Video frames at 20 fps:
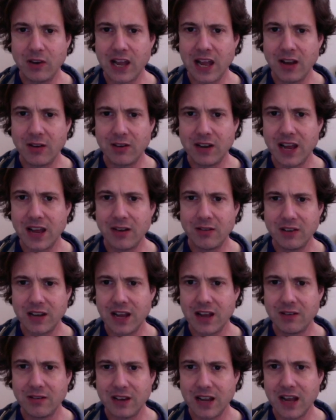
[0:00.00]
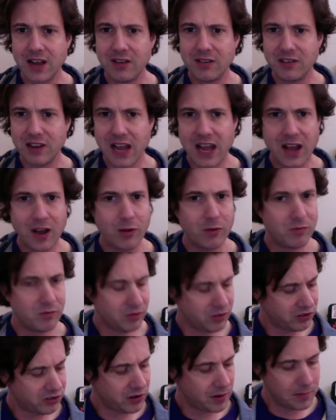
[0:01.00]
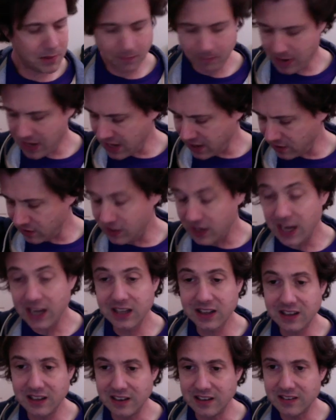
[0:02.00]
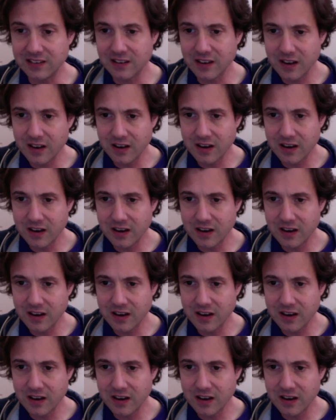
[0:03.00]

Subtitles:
down, down, down, down, down strumming pattern, like this.